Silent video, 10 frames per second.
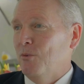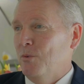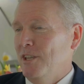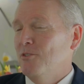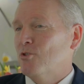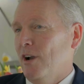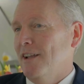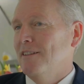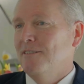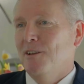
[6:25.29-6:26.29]
we
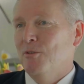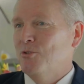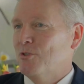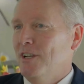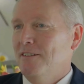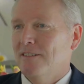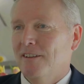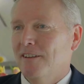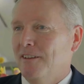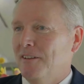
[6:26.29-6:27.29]
try to demonstrate
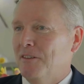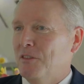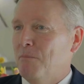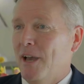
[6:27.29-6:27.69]
the